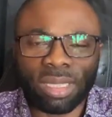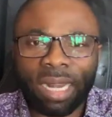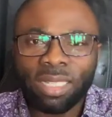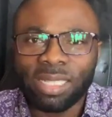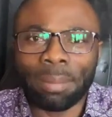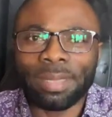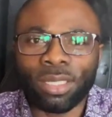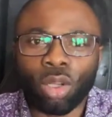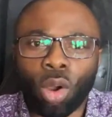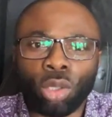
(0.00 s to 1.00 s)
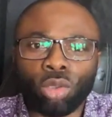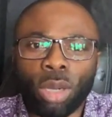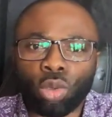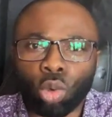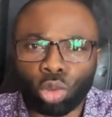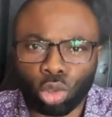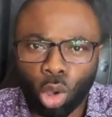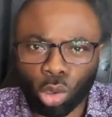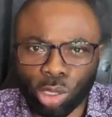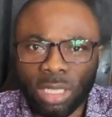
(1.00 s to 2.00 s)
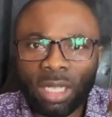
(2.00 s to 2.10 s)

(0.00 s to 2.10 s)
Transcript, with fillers: There is something on your root cause.